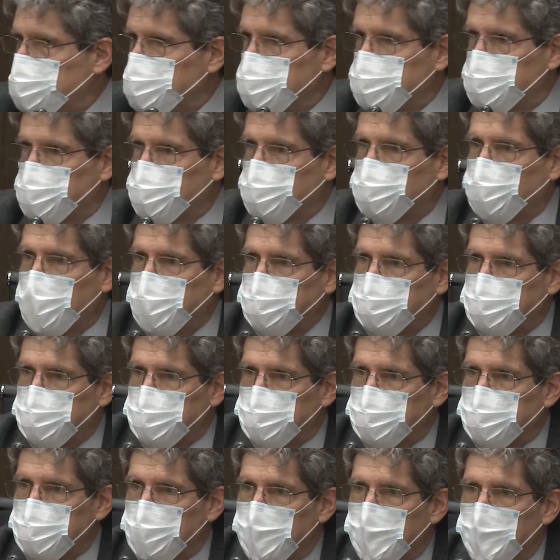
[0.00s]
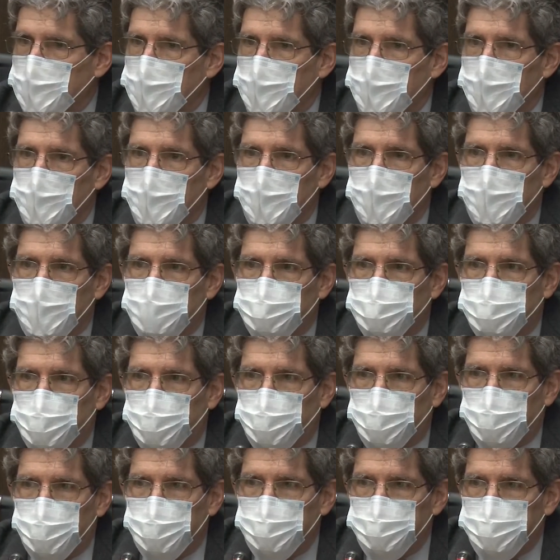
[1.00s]
the crisis.
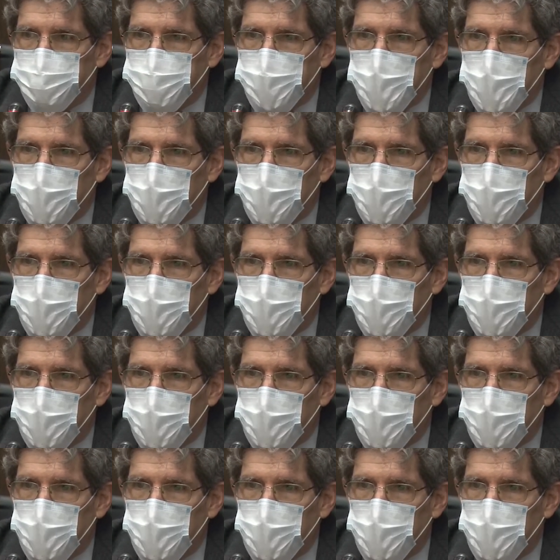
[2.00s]
So